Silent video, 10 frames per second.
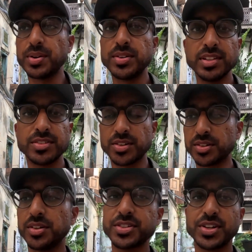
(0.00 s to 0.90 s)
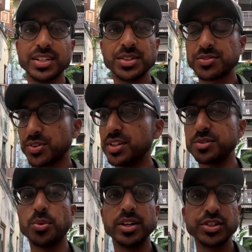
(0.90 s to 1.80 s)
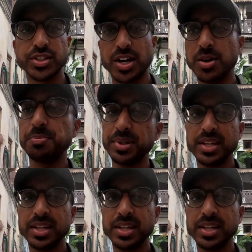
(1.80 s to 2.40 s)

around in circles trying to look for this one shop,